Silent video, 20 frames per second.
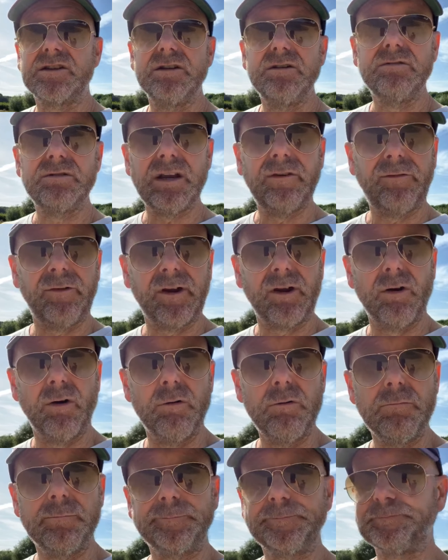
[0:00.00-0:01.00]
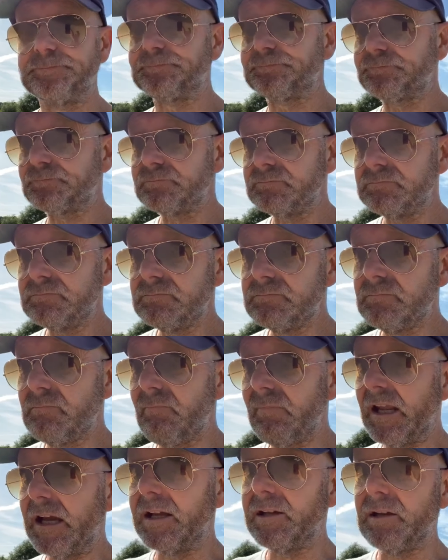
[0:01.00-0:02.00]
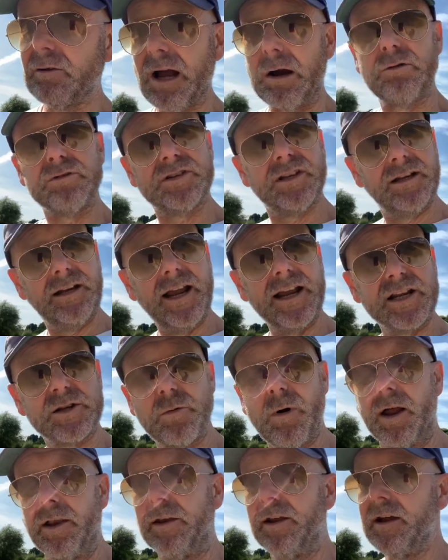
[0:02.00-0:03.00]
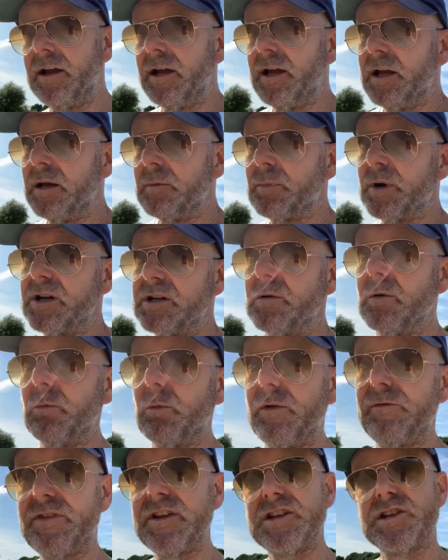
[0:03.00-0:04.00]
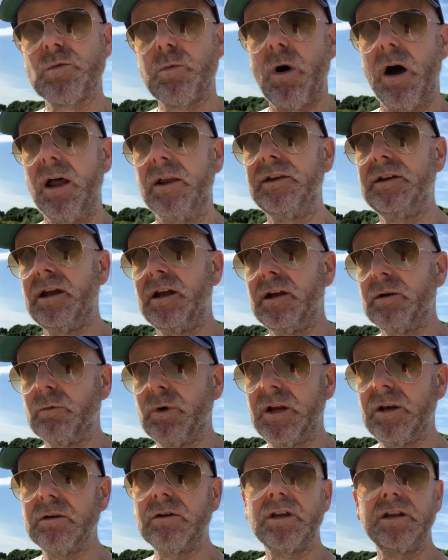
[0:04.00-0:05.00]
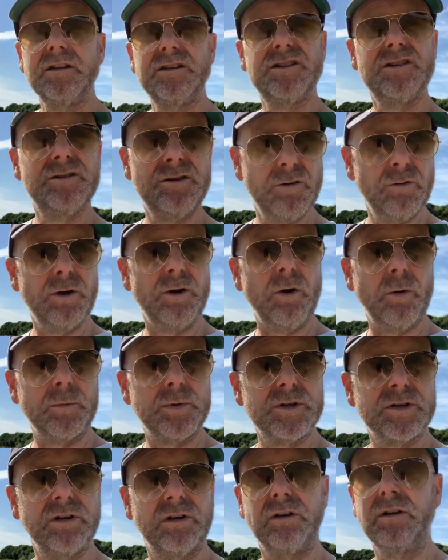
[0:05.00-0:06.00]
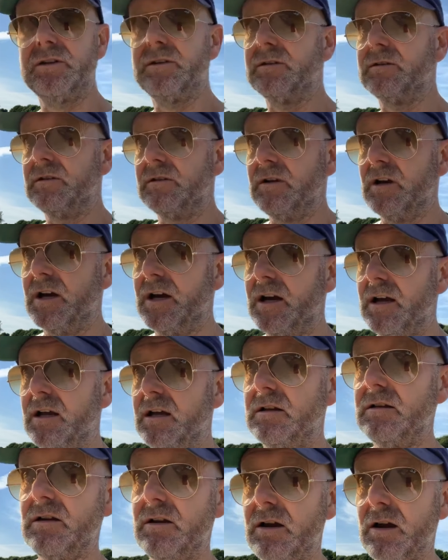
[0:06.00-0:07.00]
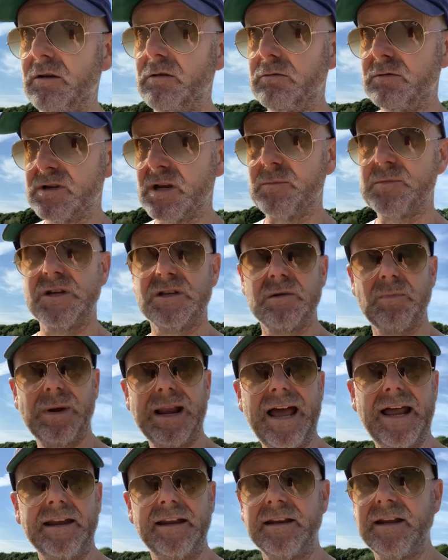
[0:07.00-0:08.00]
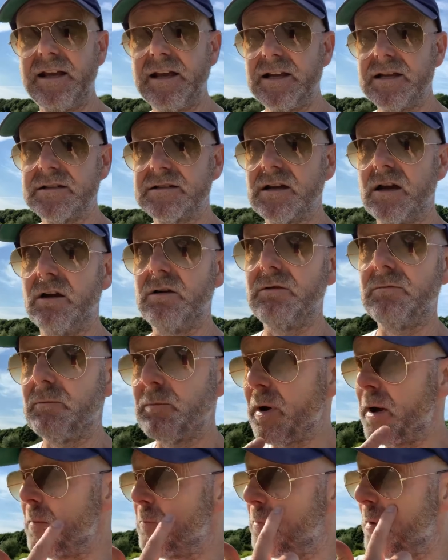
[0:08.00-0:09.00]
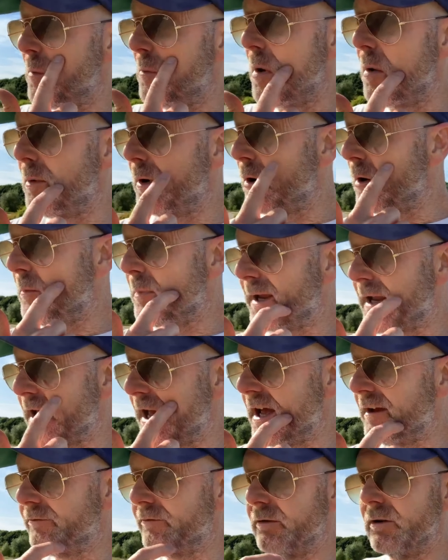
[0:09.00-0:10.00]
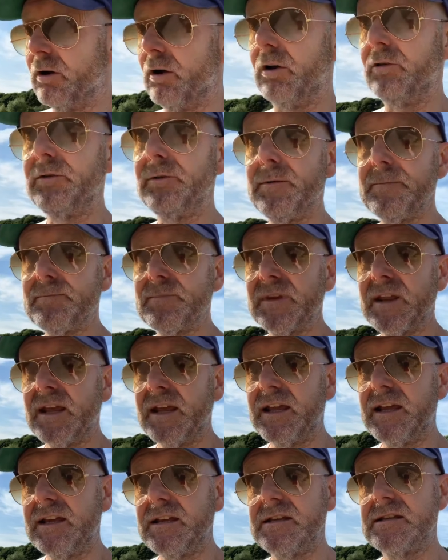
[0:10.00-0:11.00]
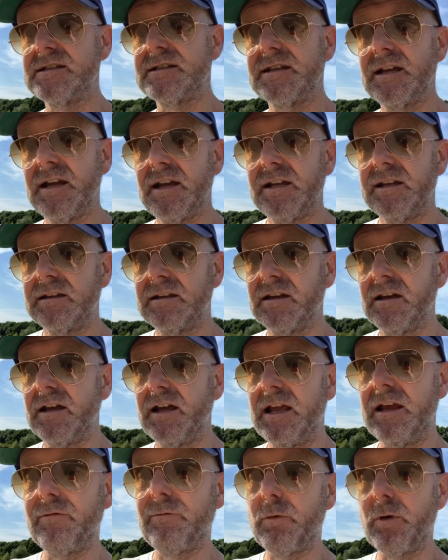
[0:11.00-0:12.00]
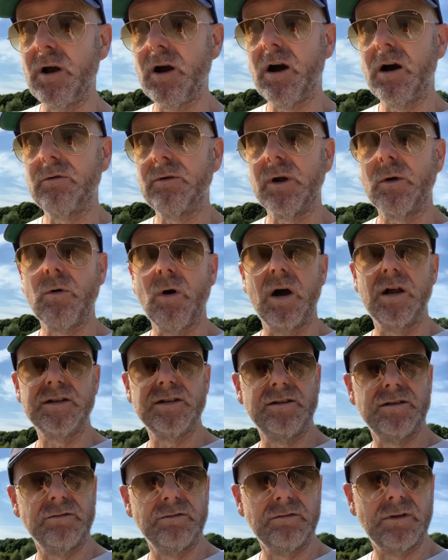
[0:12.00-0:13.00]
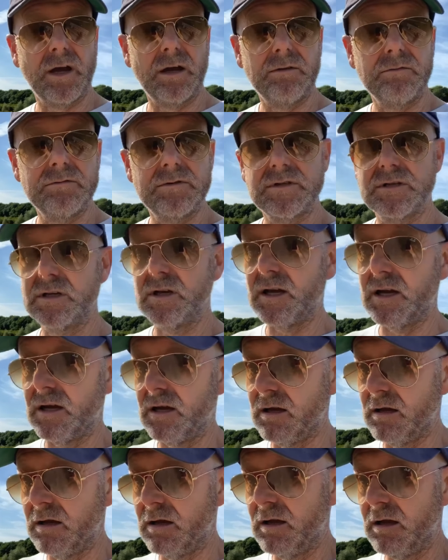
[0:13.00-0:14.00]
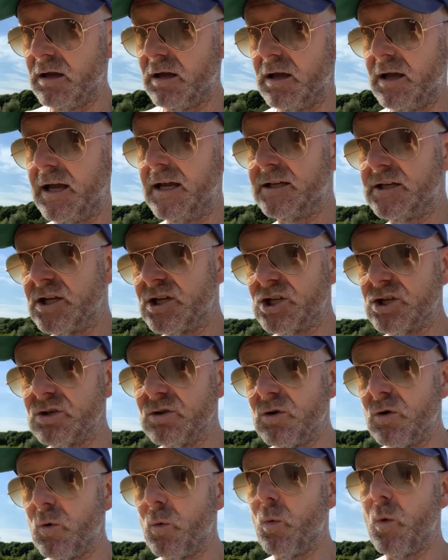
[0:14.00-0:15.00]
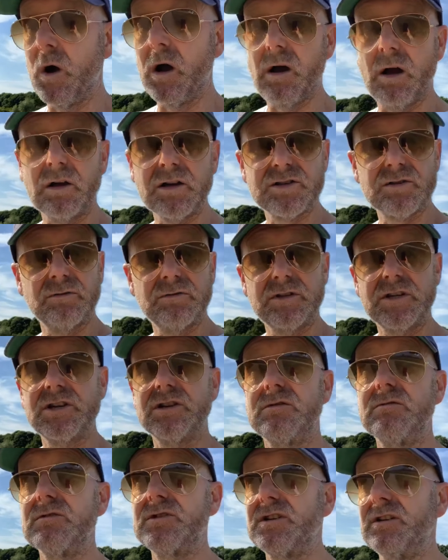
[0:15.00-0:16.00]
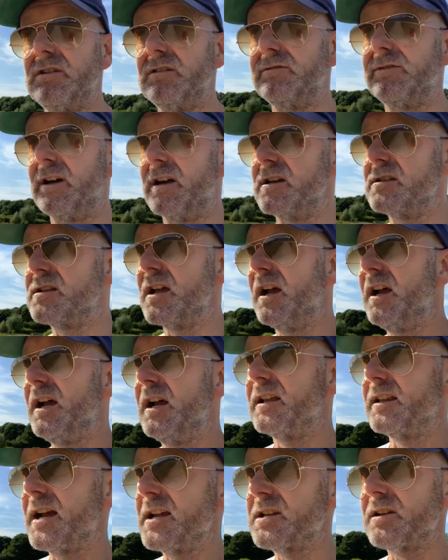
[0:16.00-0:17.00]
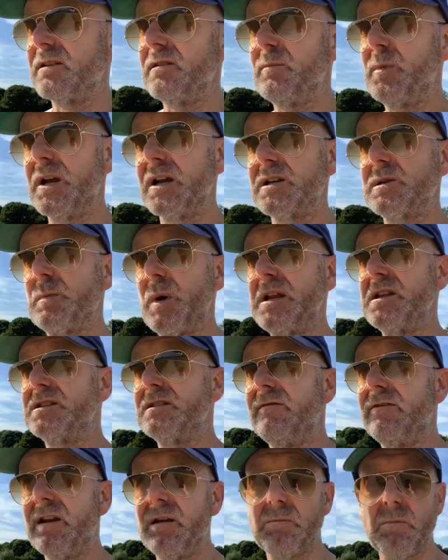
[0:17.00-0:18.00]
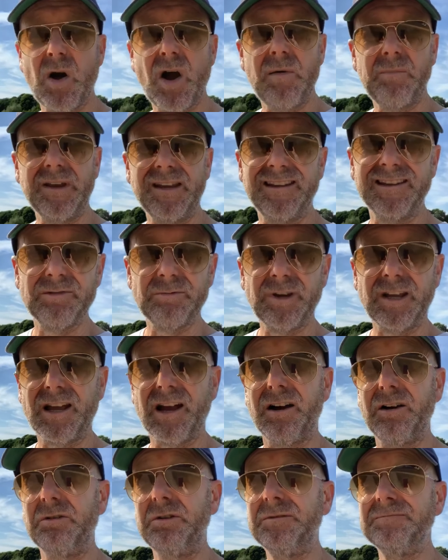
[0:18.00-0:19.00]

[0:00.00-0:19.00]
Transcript: difficult, and you go on to the next one. But with this one, we're looking to do an option. Uh, you know, subject to planning. So, but but what we've got to be careful on is that if we are required to do those uh, additional works or additional surveys, that's going to be expensive. And it might be that we go,